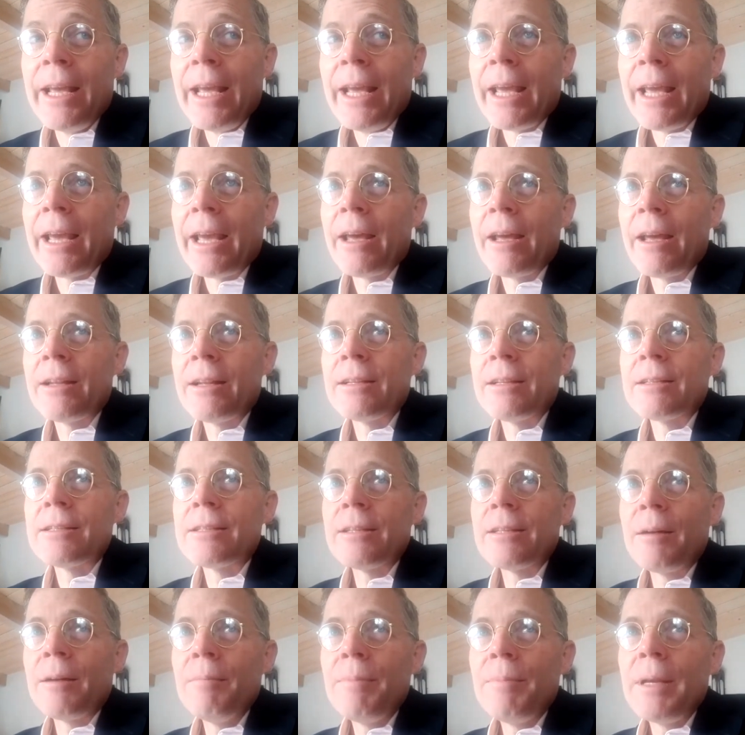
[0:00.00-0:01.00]
And
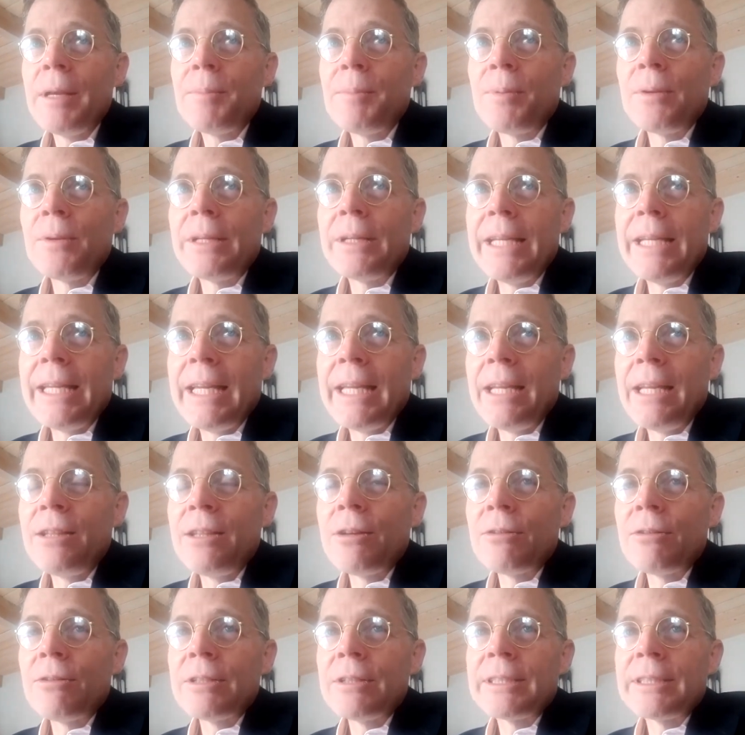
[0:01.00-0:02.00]
some people need
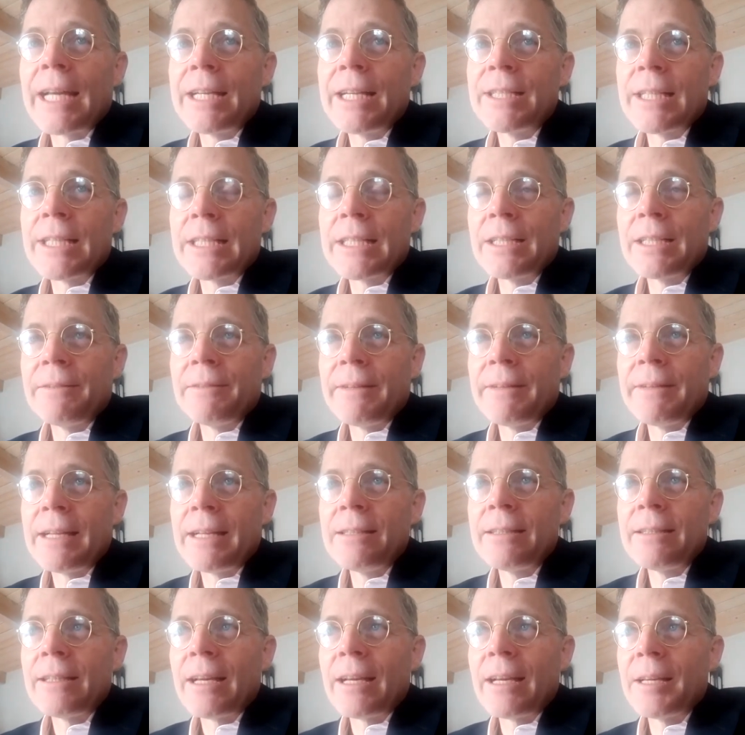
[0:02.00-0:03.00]
those digestive
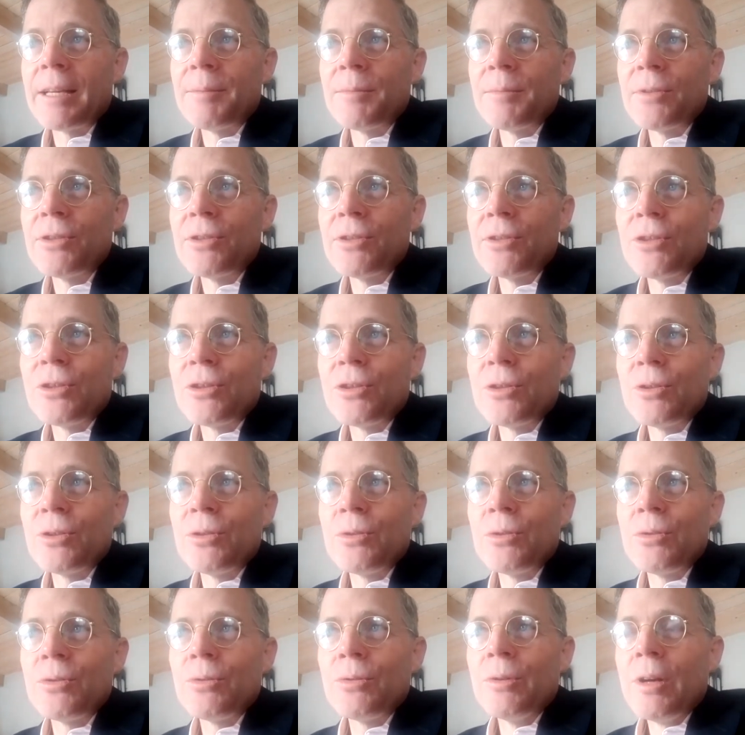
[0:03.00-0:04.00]
enzymes
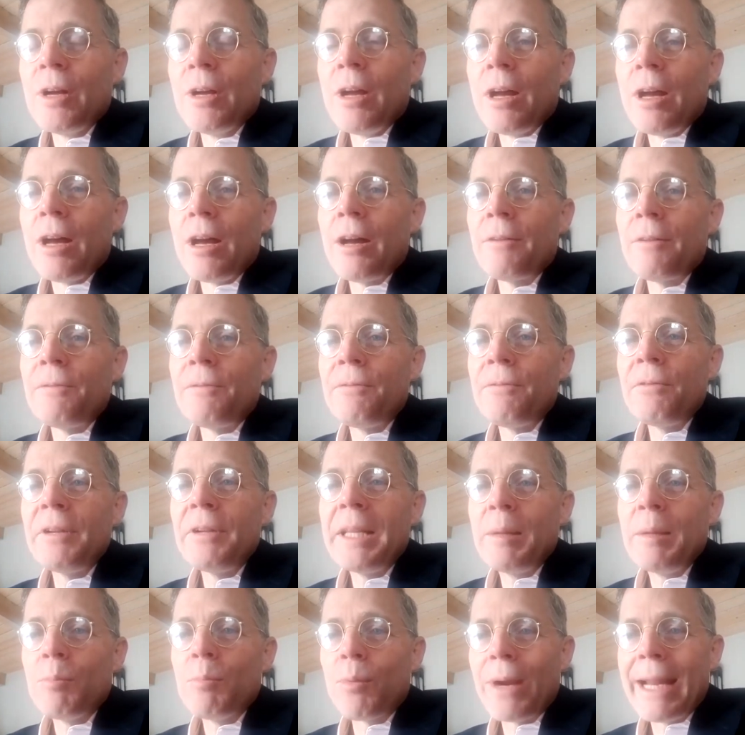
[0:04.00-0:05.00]
to Uh,
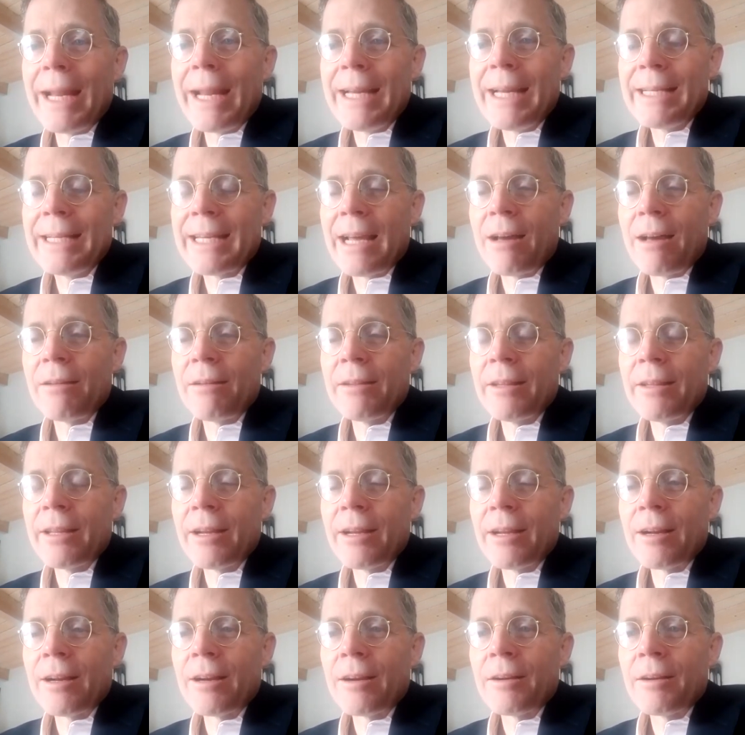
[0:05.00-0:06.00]
fully break down
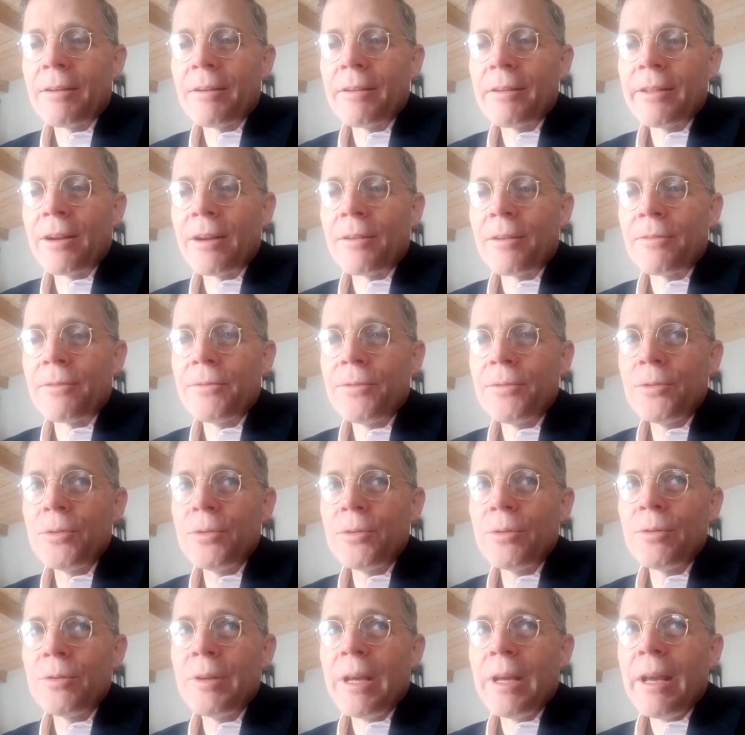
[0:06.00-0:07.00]
their their
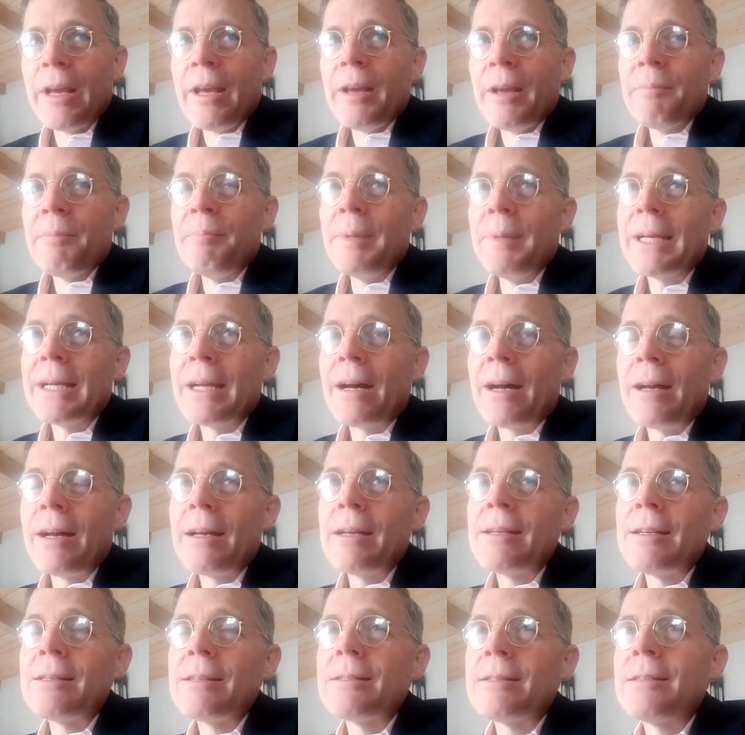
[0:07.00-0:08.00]
food,
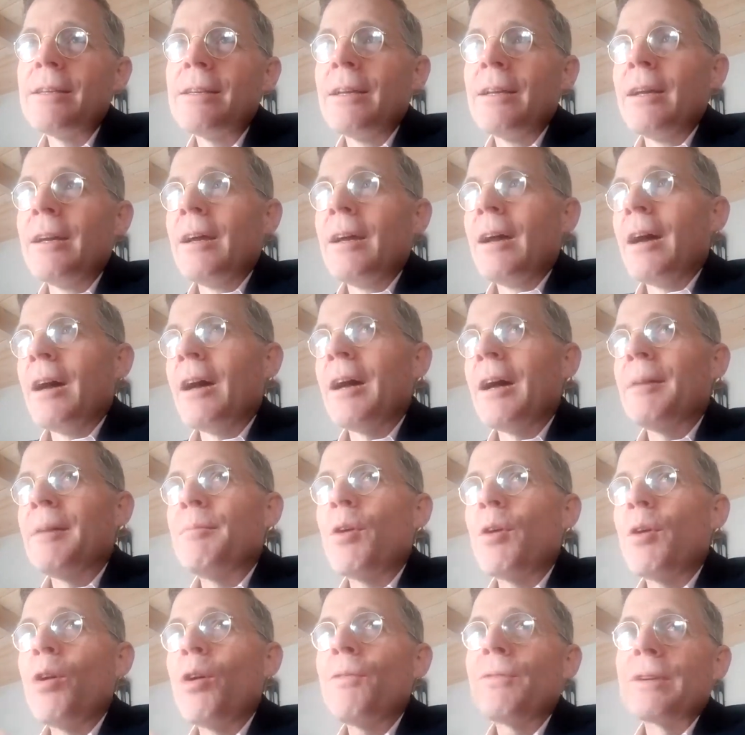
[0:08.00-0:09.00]
because um,
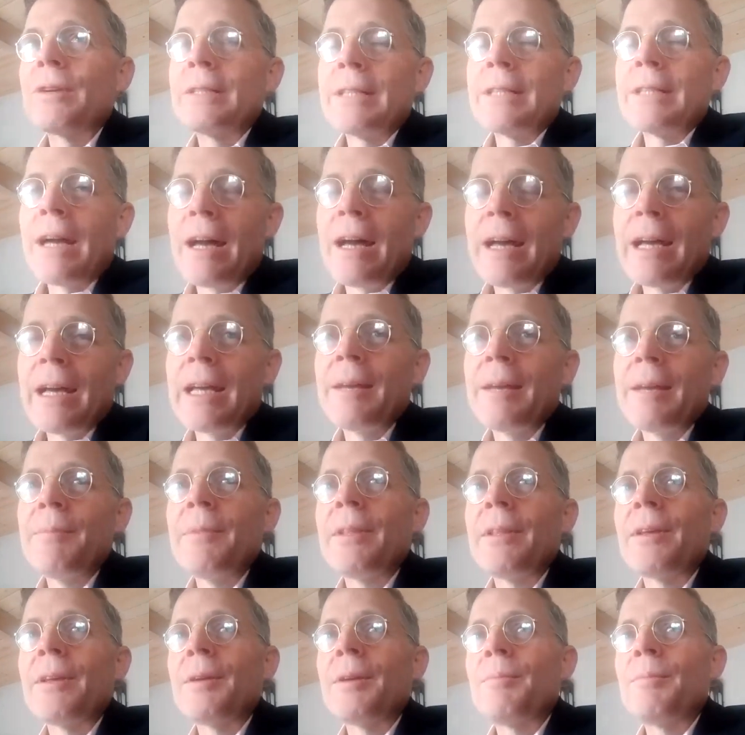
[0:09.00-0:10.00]
over time
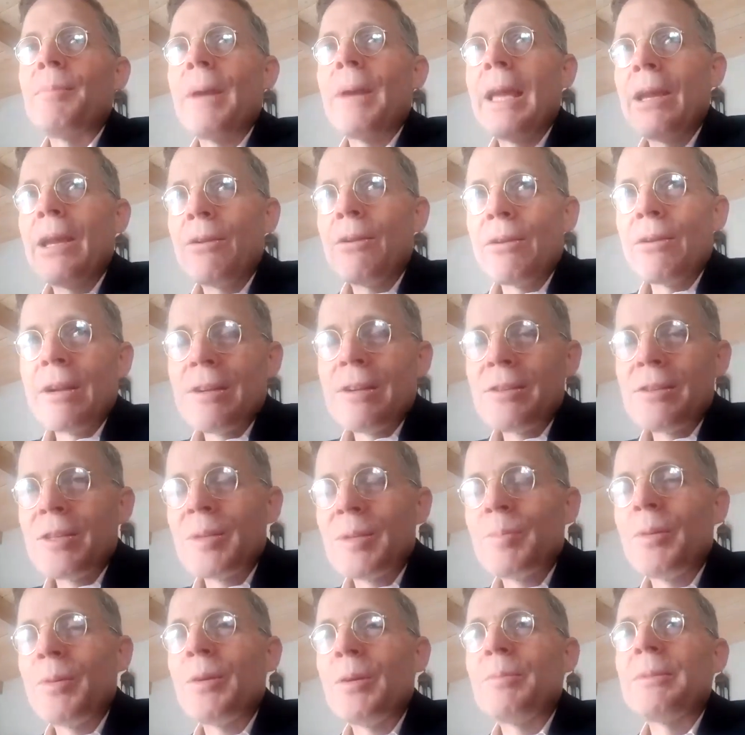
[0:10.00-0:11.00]
the pancreas is
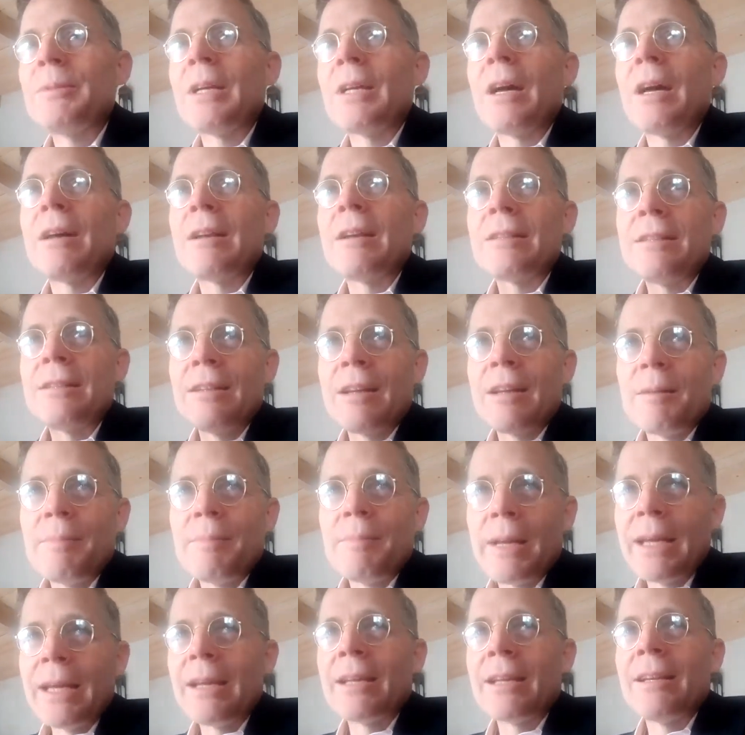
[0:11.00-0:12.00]
pooped out. It's not
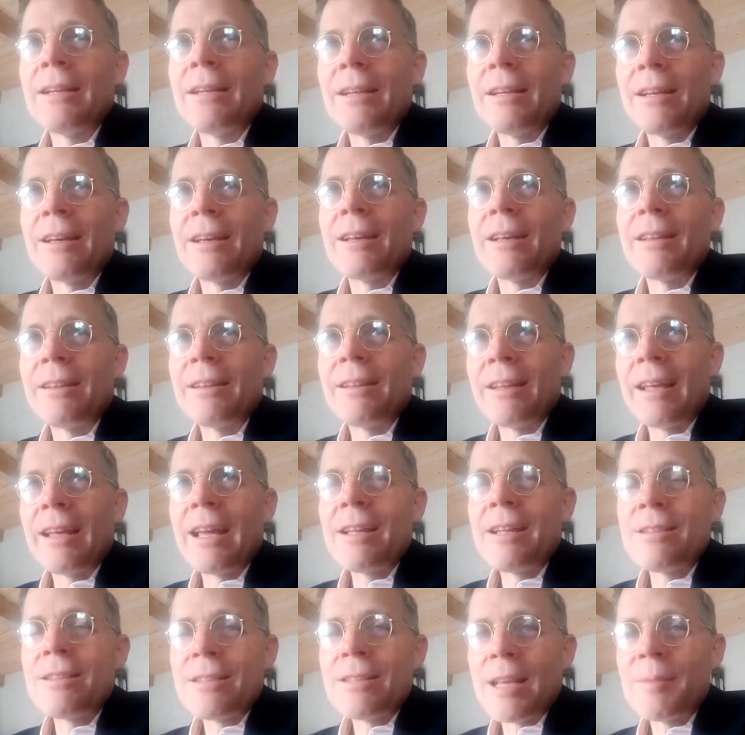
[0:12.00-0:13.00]
making uh, the
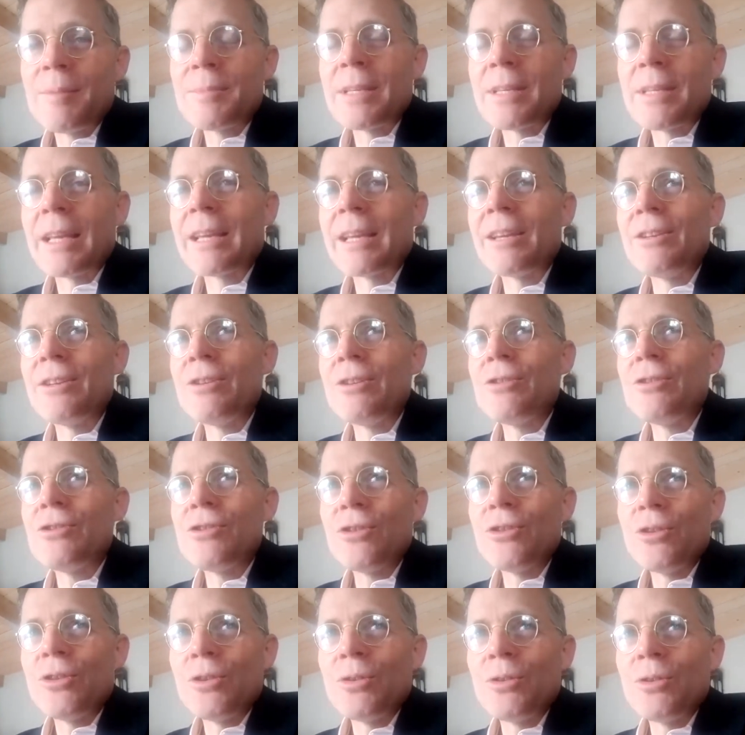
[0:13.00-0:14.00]
enzymes like it used
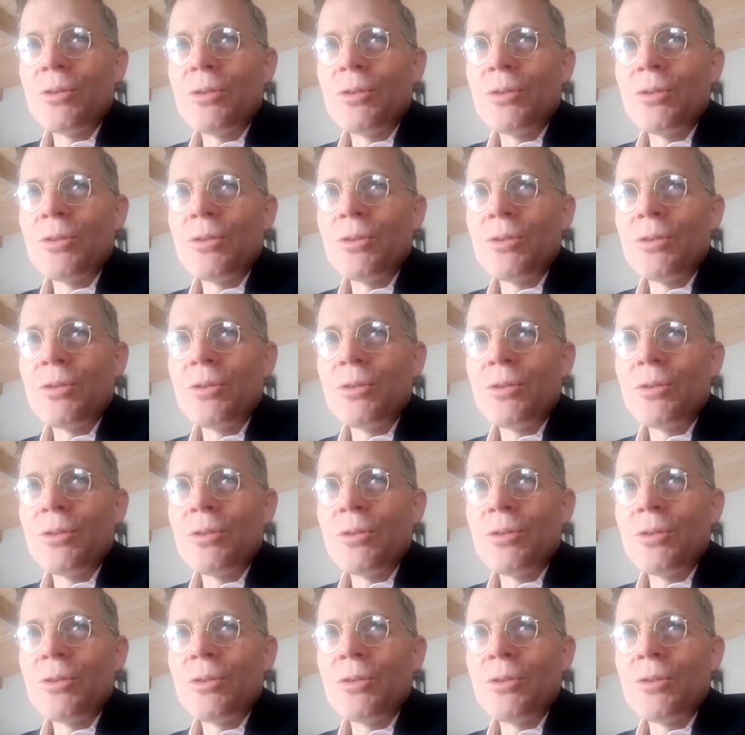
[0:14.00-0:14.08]
to.